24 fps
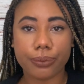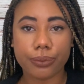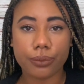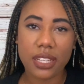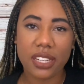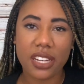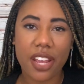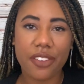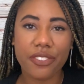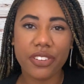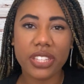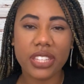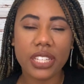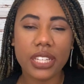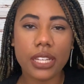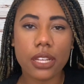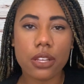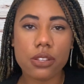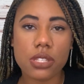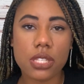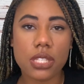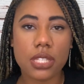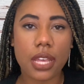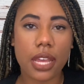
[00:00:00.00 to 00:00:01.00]
And everything
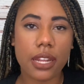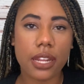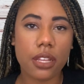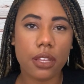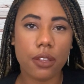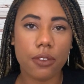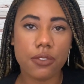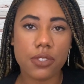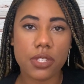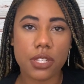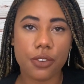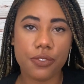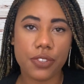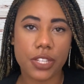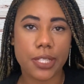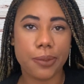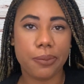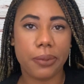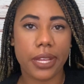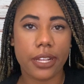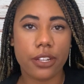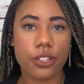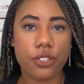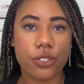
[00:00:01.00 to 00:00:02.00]
else is kind of
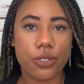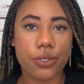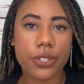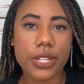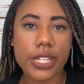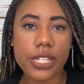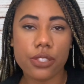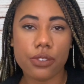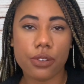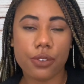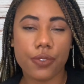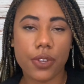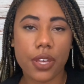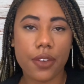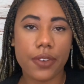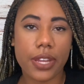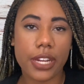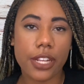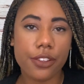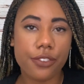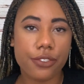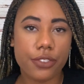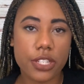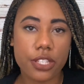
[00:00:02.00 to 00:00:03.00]
self-explanatory. So if you have
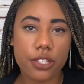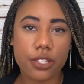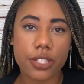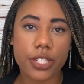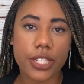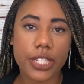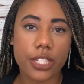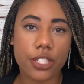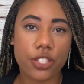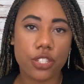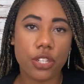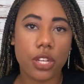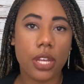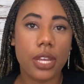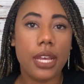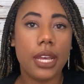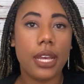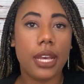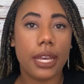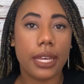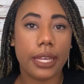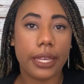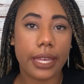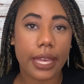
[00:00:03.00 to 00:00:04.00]
any research,
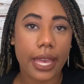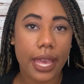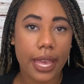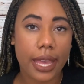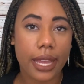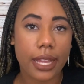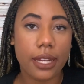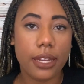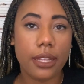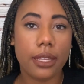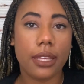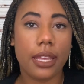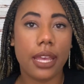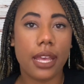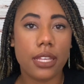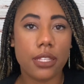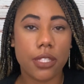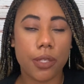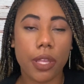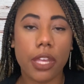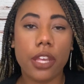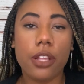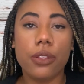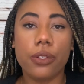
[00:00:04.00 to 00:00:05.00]
again,
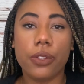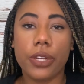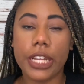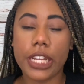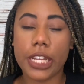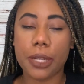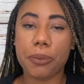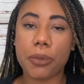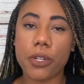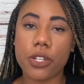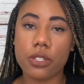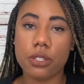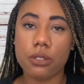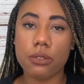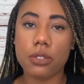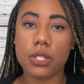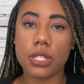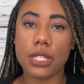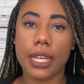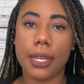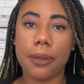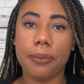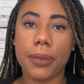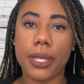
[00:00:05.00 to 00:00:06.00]
yes, include it in your personal
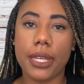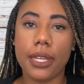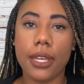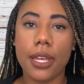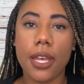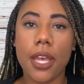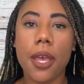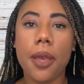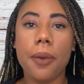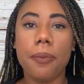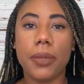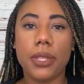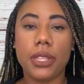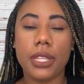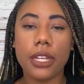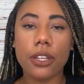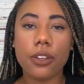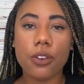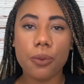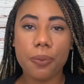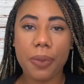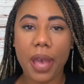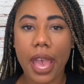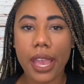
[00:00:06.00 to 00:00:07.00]
statement, but then
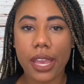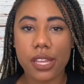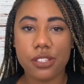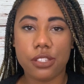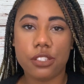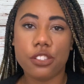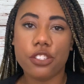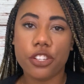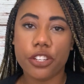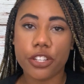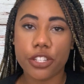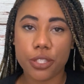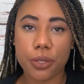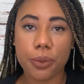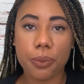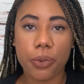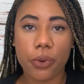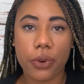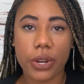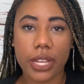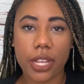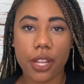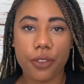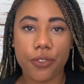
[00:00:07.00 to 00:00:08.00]
go back into your
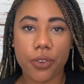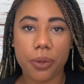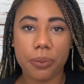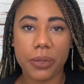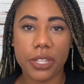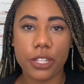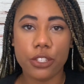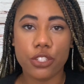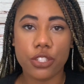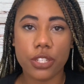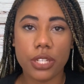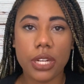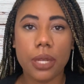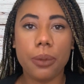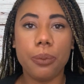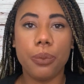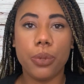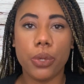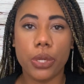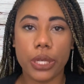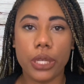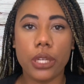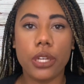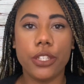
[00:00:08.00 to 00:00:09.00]
supporting information and
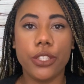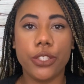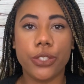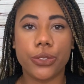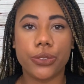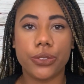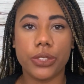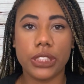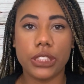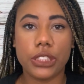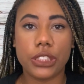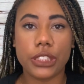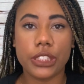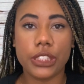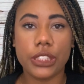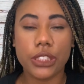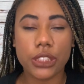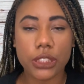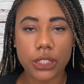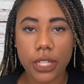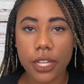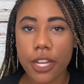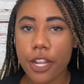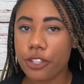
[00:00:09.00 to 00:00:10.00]
put it under
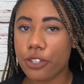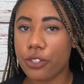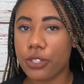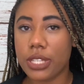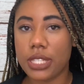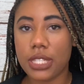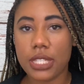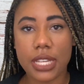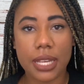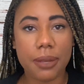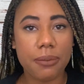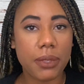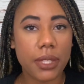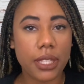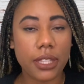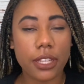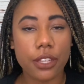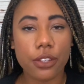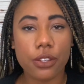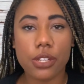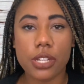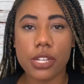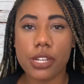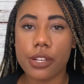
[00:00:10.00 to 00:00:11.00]
research. Do the same thing
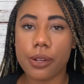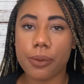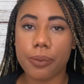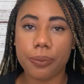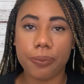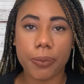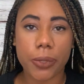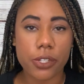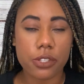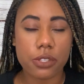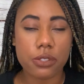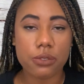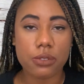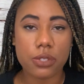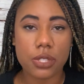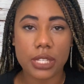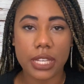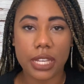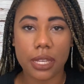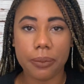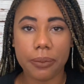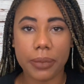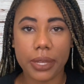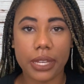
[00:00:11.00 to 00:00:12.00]
that you did in your personal
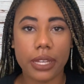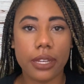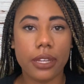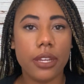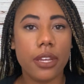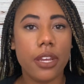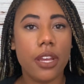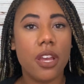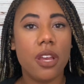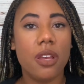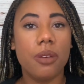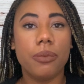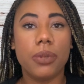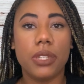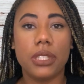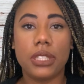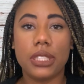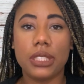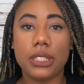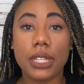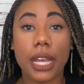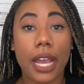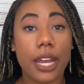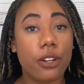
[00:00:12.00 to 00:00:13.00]
statement, put
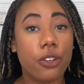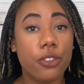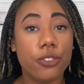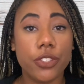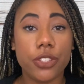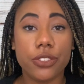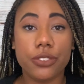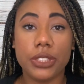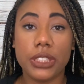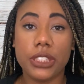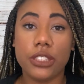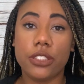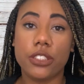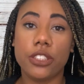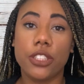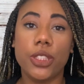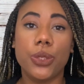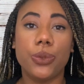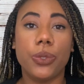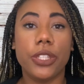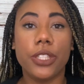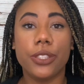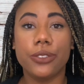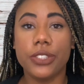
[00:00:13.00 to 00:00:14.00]
the title of your
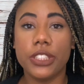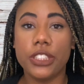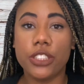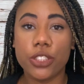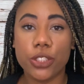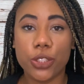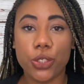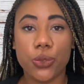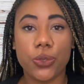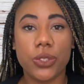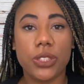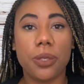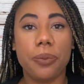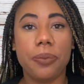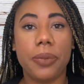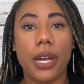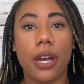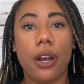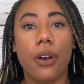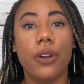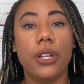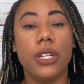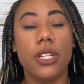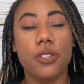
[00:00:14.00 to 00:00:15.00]
research, what your research was
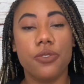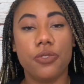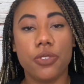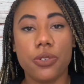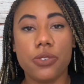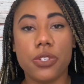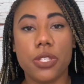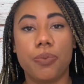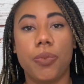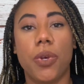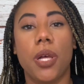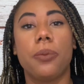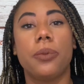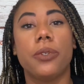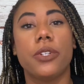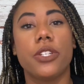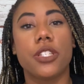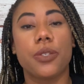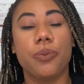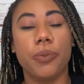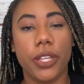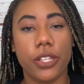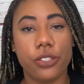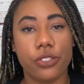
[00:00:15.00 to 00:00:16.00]
about, and if it was
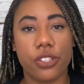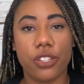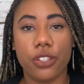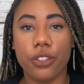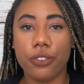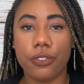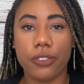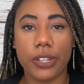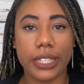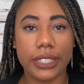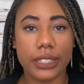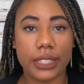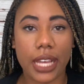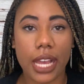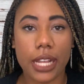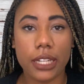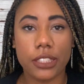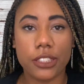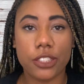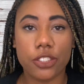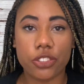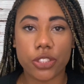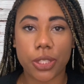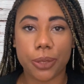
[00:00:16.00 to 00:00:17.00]
published, make sure you write that
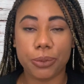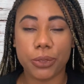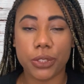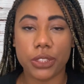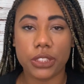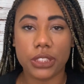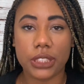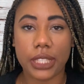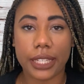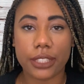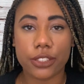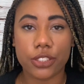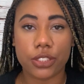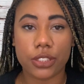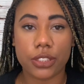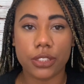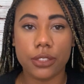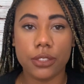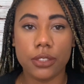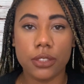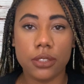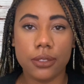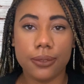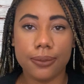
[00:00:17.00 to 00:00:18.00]
in the description section.